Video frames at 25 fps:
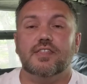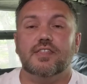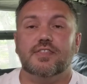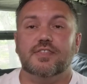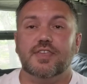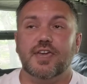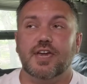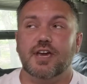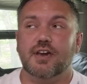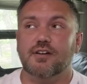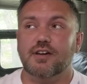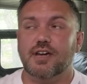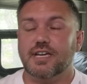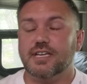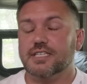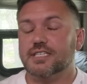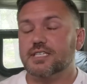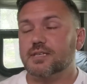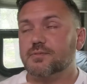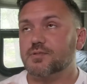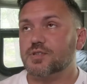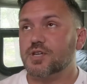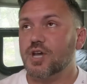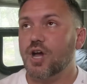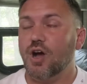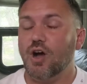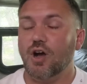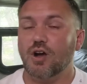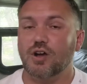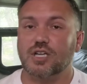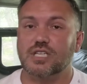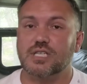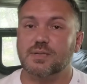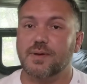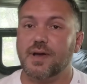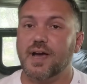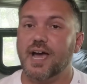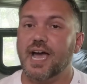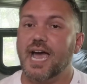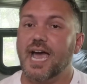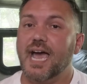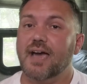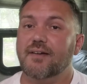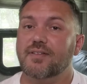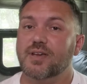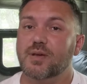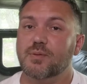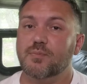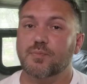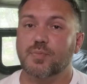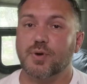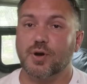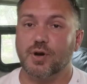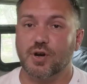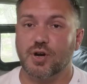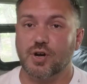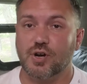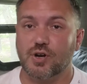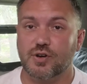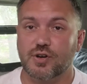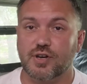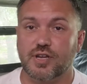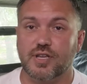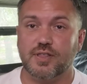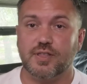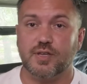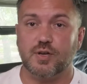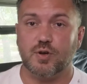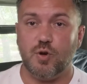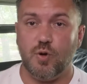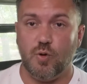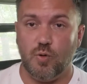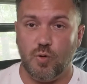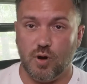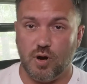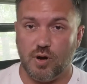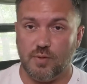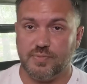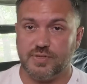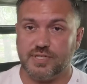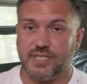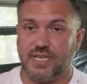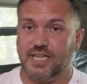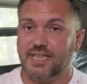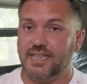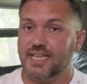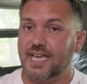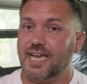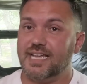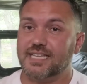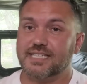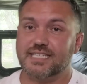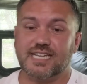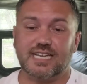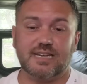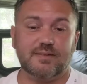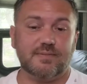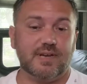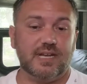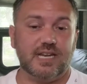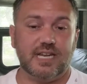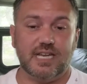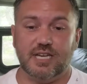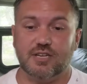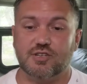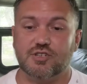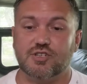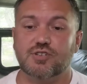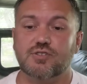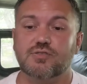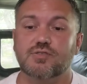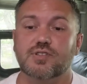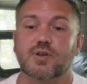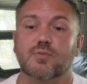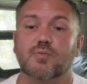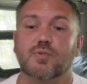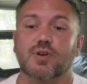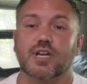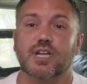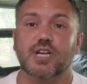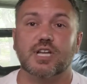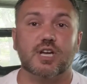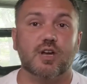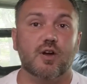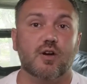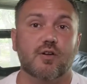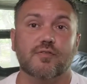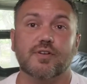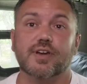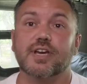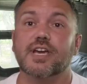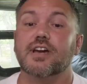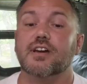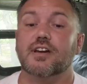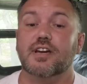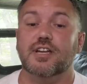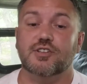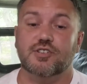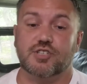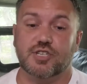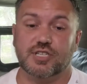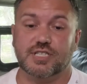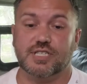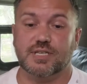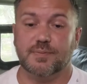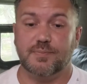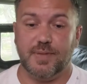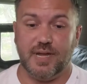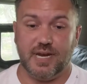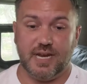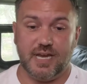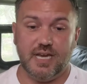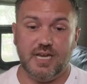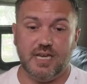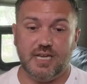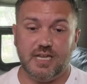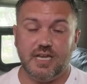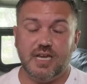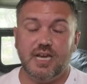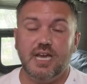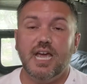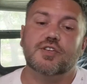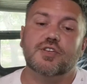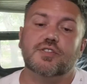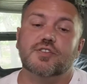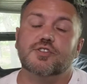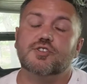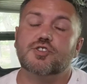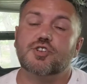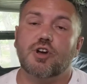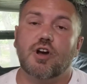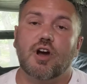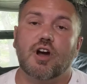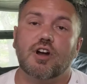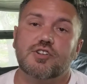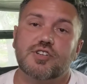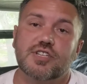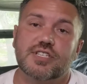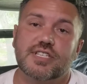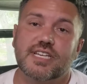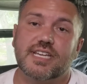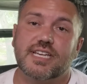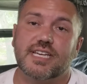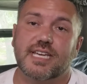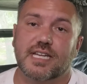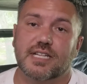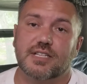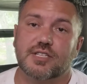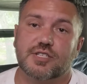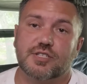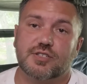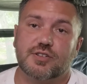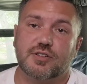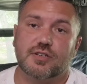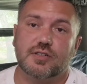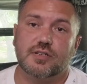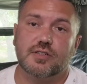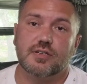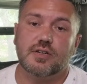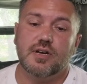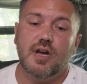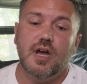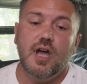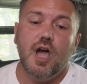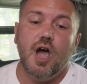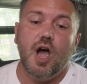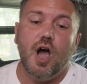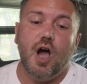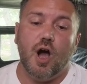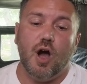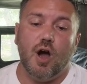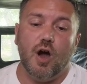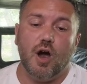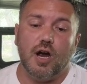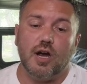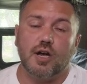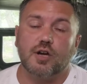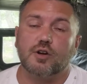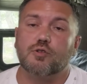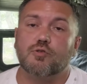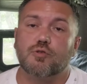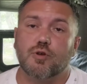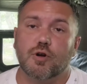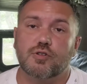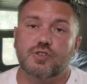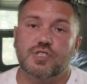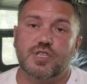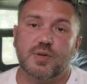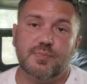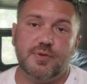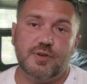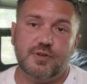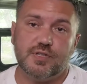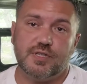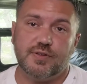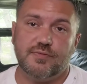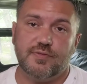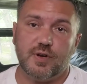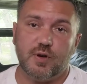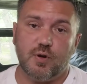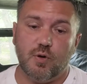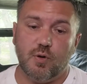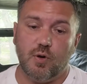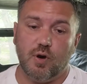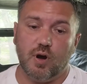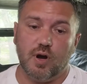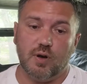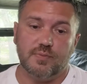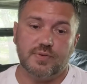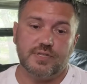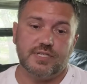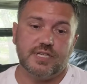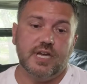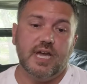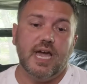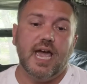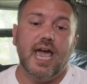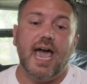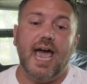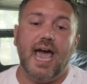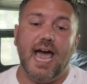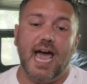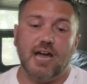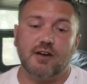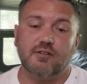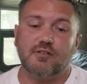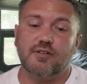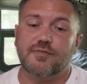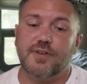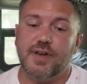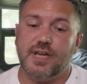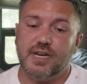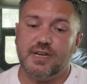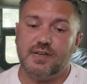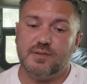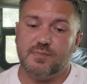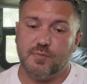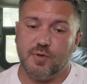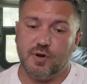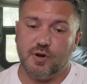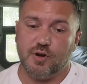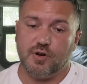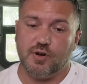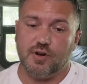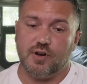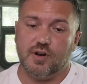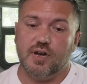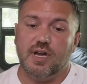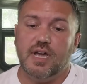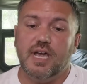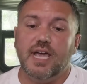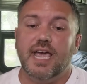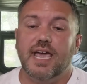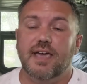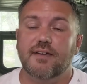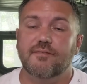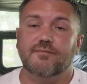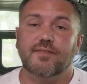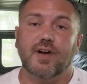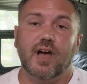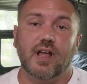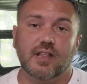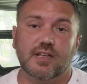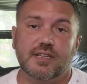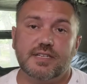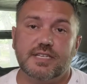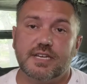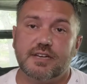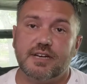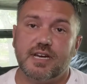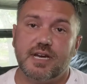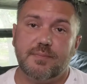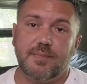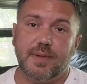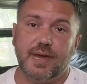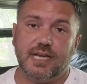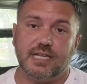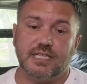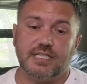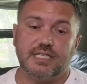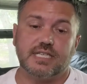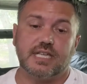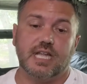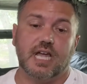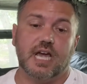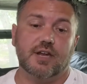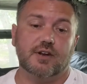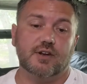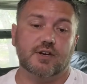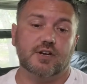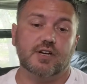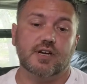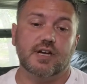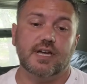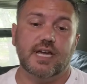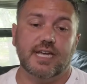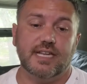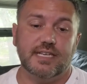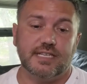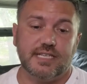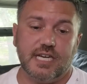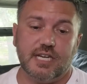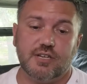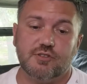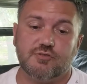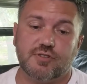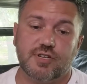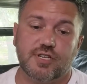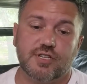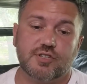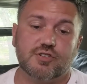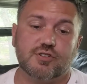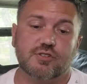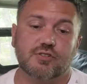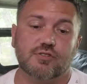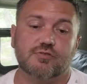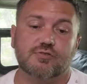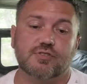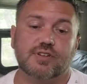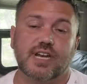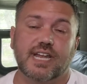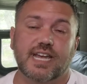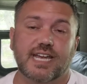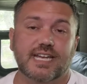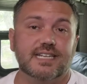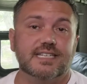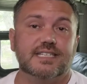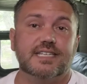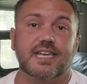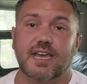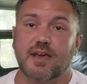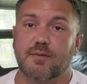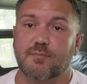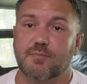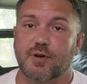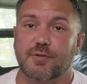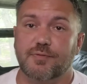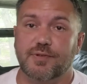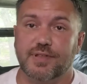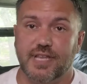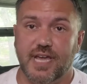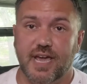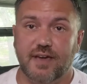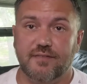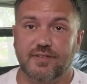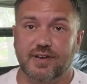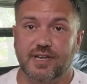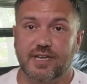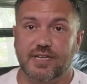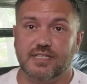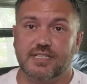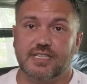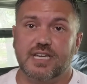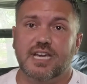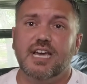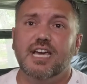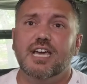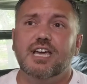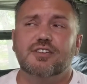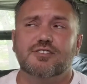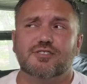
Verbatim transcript: There is some talks about having burned the corpse, and that's going to be an issue that we're going to go over here in just a minute. So, the charges against her are gross abuse of a corpse, aggravated murder, involuntary manslaughter, endangering children, and tampering with evidence.